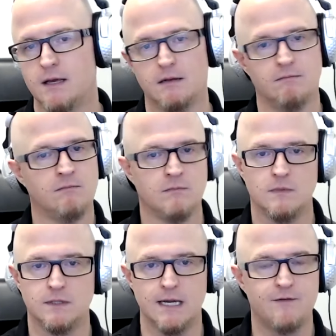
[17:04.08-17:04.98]
then
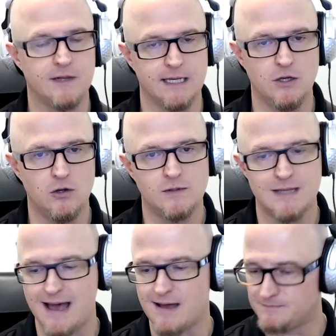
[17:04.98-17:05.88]
definitely use
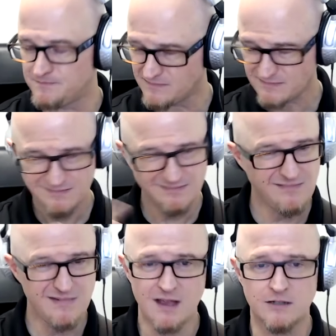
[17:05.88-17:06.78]
that.
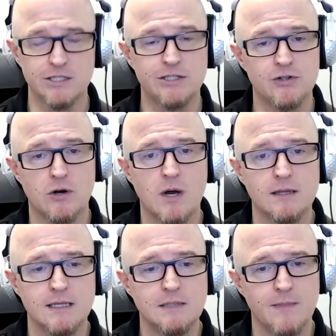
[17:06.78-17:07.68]
Just throw
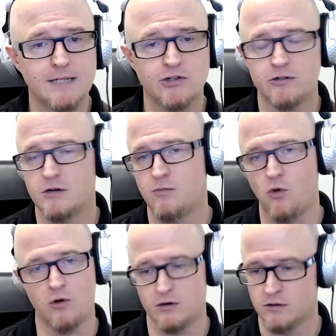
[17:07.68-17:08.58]
on this metronome,
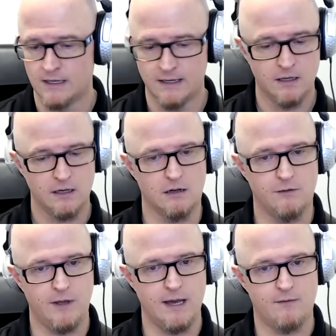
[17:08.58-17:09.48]
or
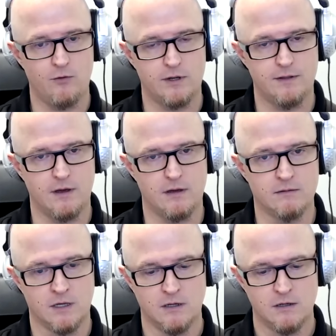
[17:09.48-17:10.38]
if you have one of
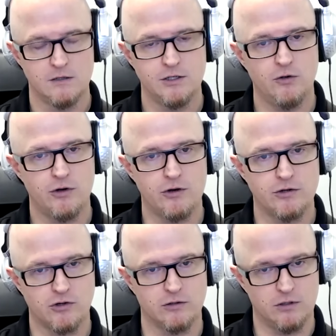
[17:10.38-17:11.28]
the
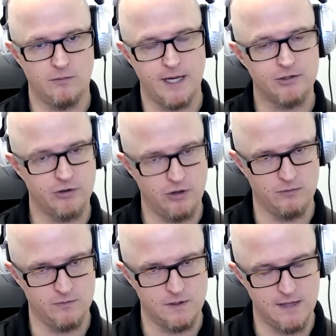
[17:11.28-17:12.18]
tuners or little
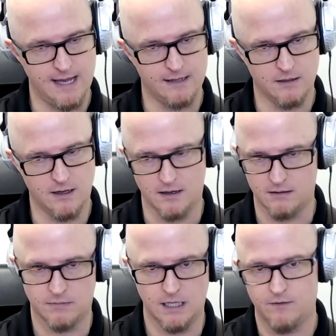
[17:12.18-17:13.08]
metronomes that
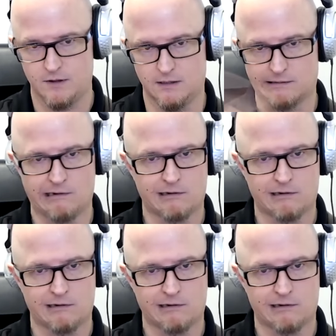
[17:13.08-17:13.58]
even the